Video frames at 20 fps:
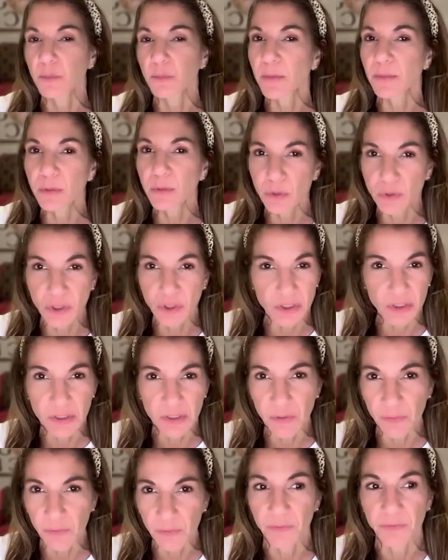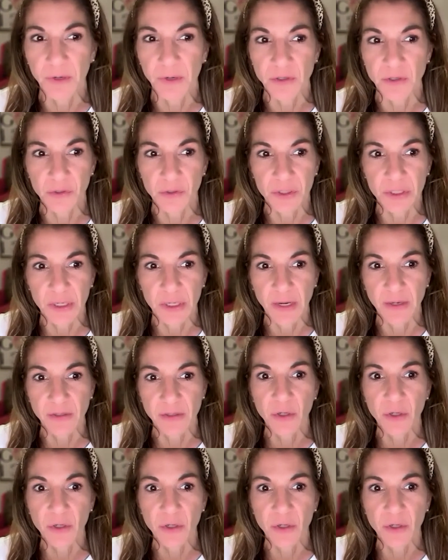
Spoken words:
maybe you just need a refresher today.